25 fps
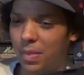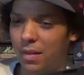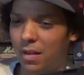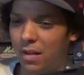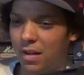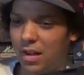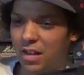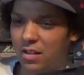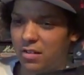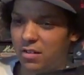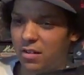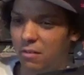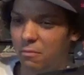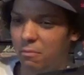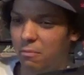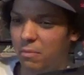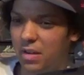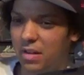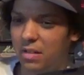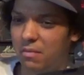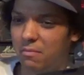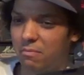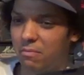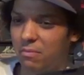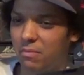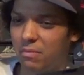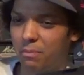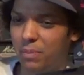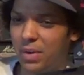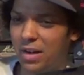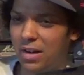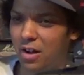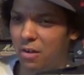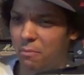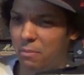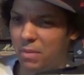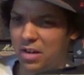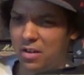I guess like a
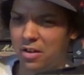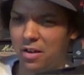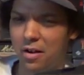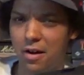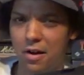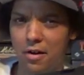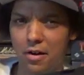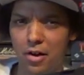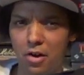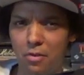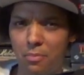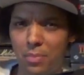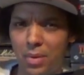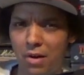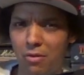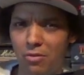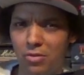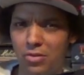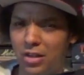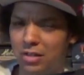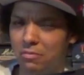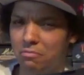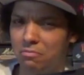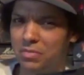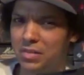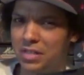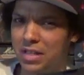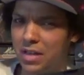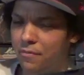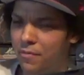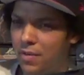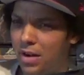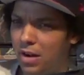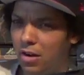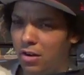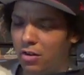bit like Meccano, but it was like different.